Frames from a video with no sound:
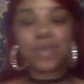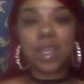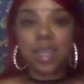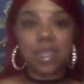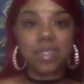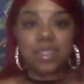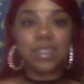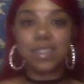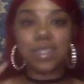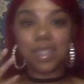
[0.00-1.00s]
it
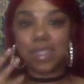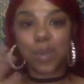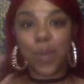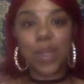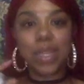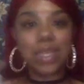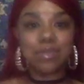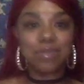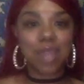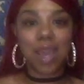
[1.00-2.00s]
just, it's oily
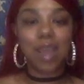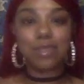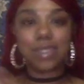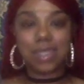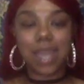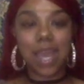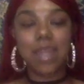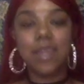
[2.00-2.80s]
sometimes and that